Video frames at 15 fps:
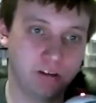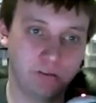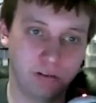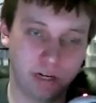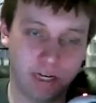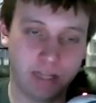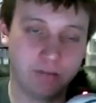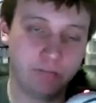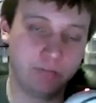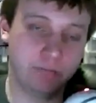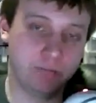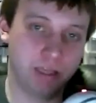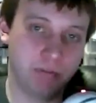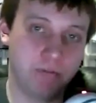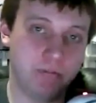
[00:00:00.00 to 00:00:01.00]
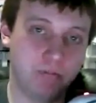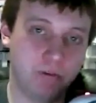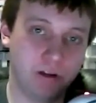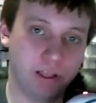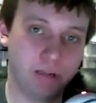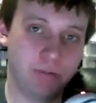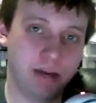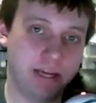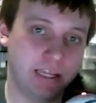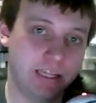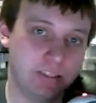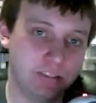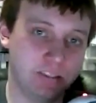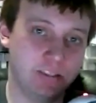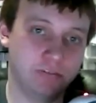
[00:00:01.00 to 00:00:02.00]
we're going to get really back
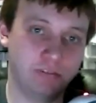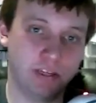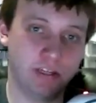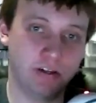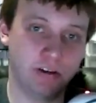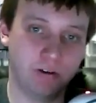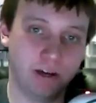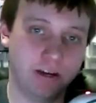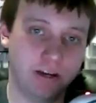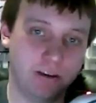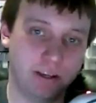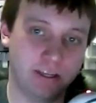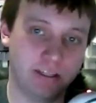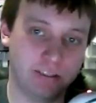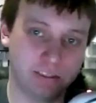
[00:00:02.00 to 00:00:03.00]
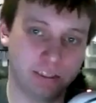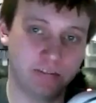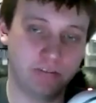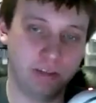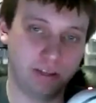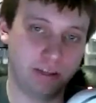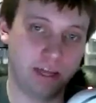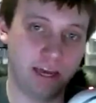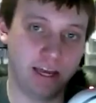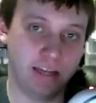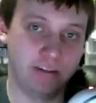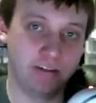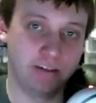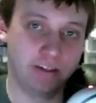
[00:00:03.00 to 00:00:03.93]
into video editing and stuff like that,